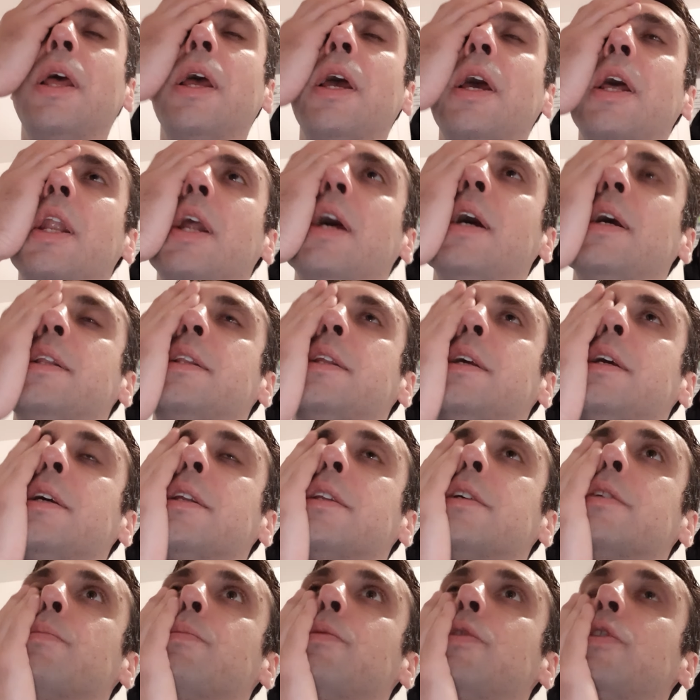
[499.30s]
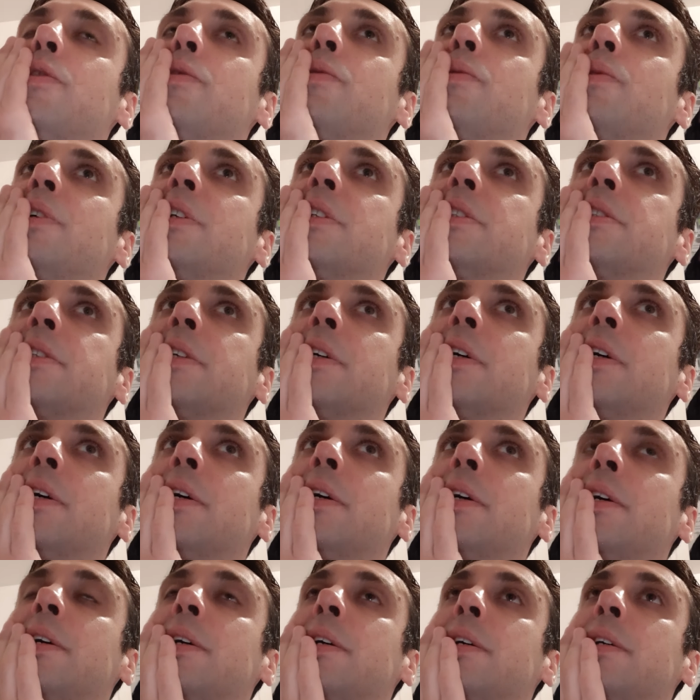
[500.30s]
And I think the moon was
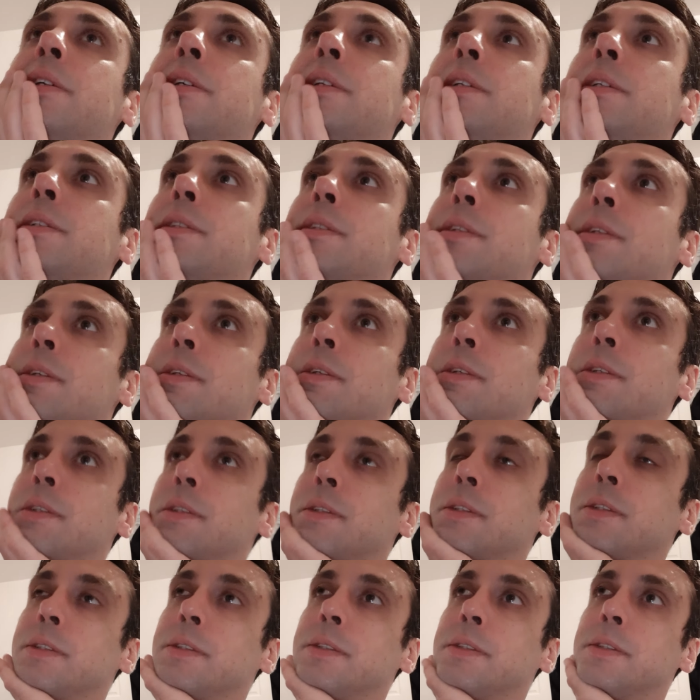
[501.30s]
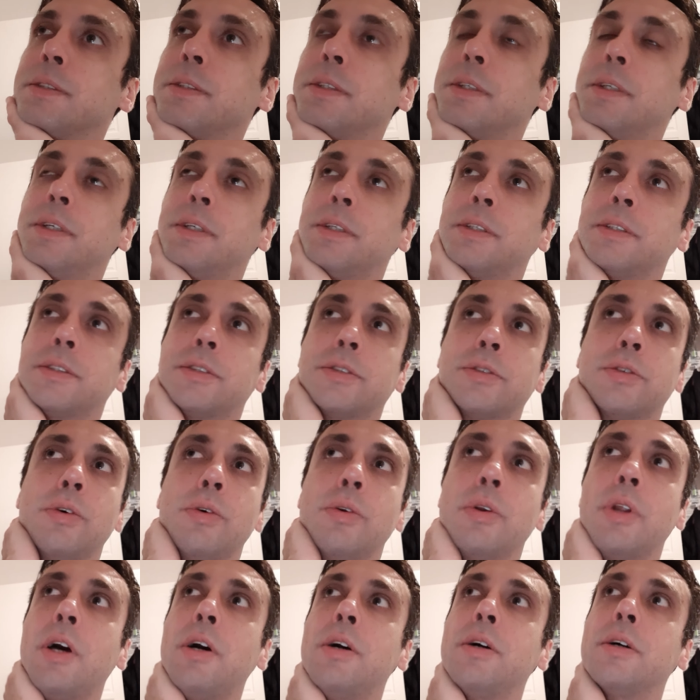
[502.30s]
uh, so
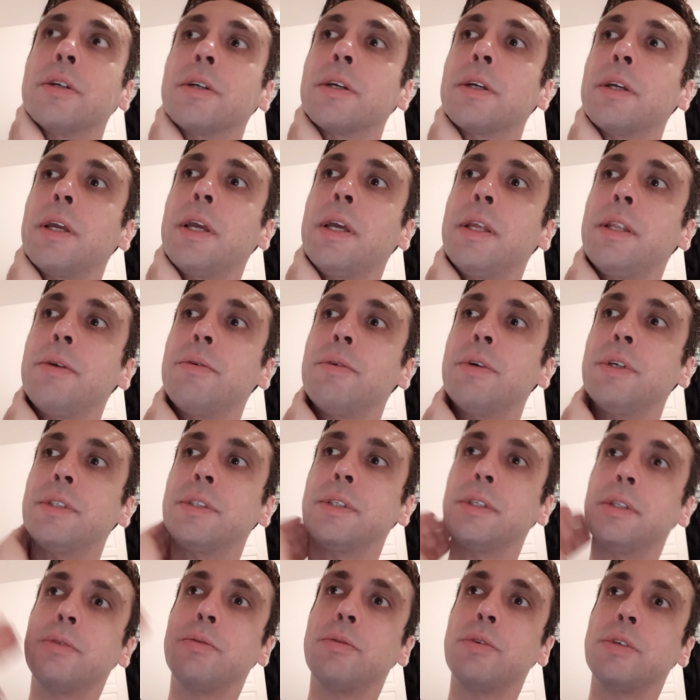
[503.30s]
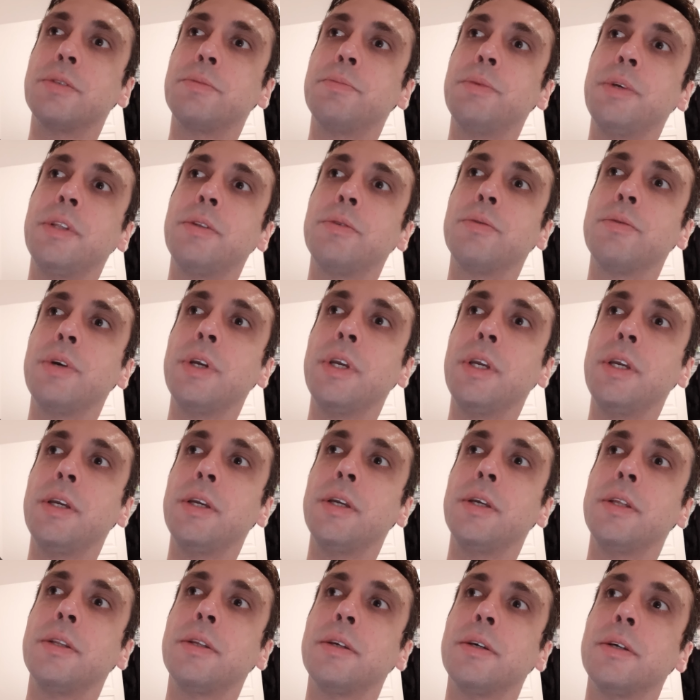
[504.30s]
long. Anyways, it was
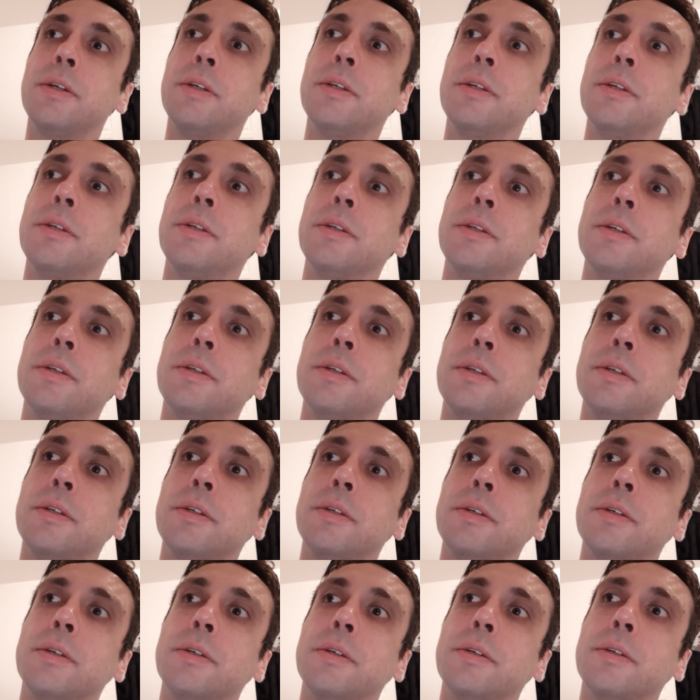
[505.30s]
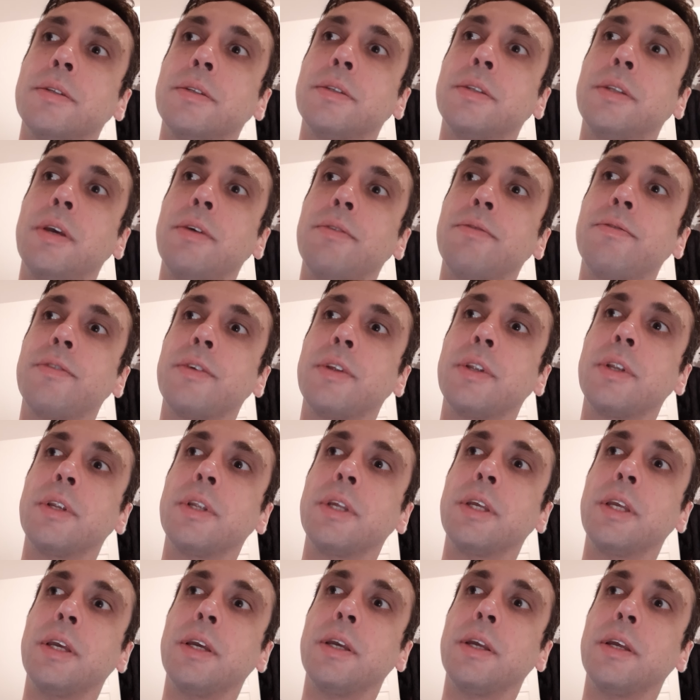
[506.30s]
between,
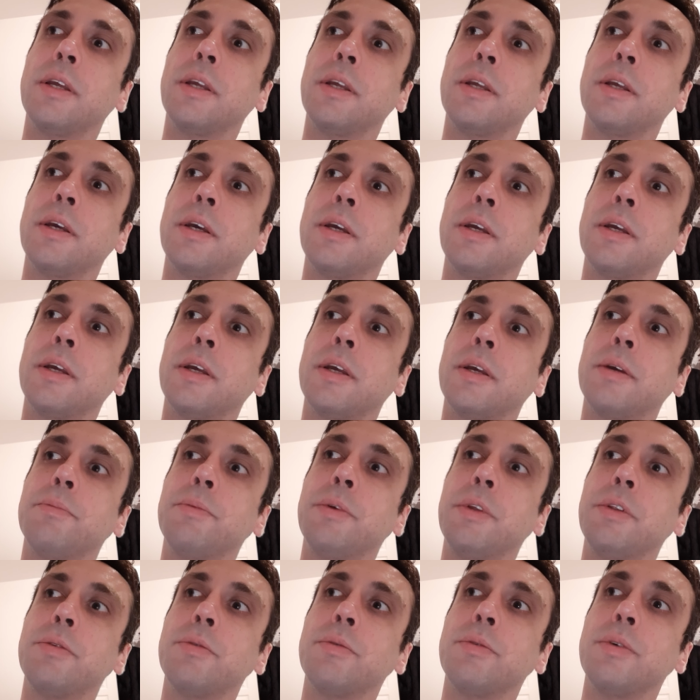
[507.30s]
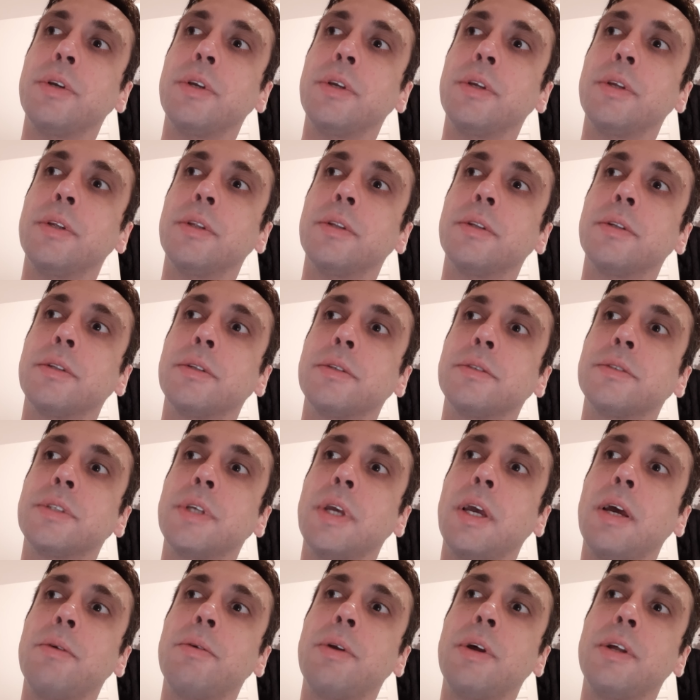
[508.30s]
definitely a, uh, between,
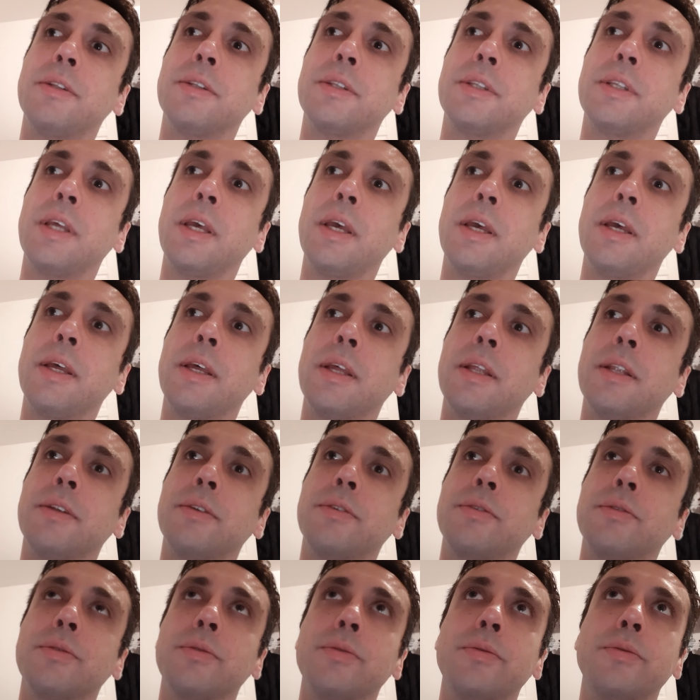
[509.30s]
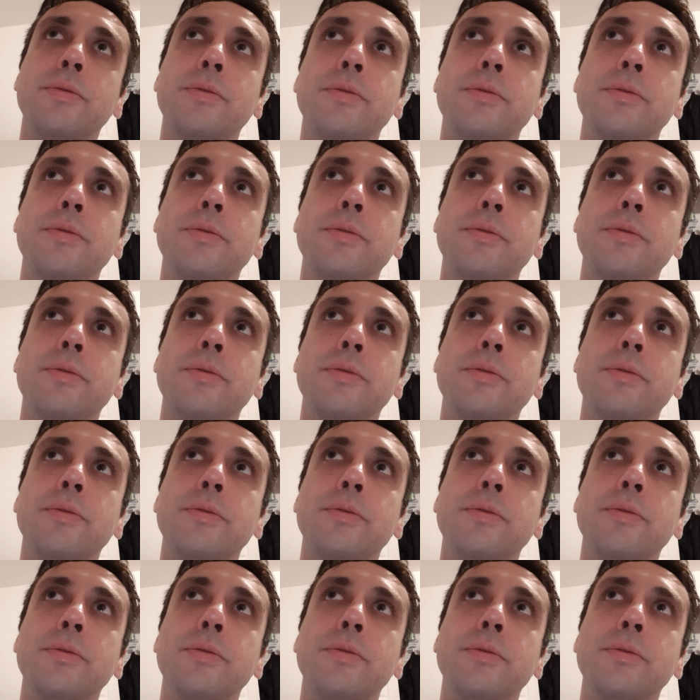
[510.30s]
say around ten to...